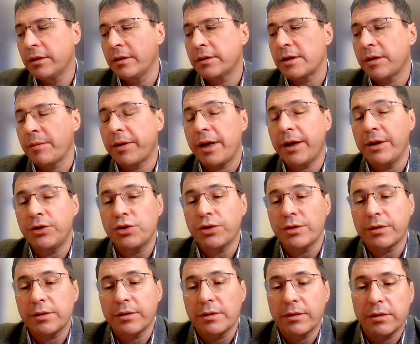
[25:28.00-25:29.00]
some
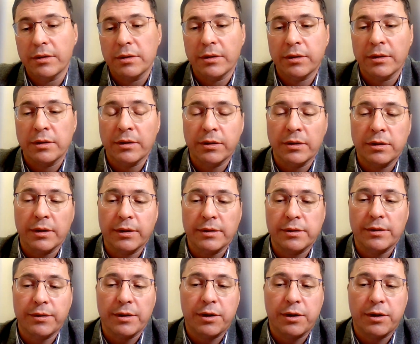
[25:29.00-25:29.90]
hedges as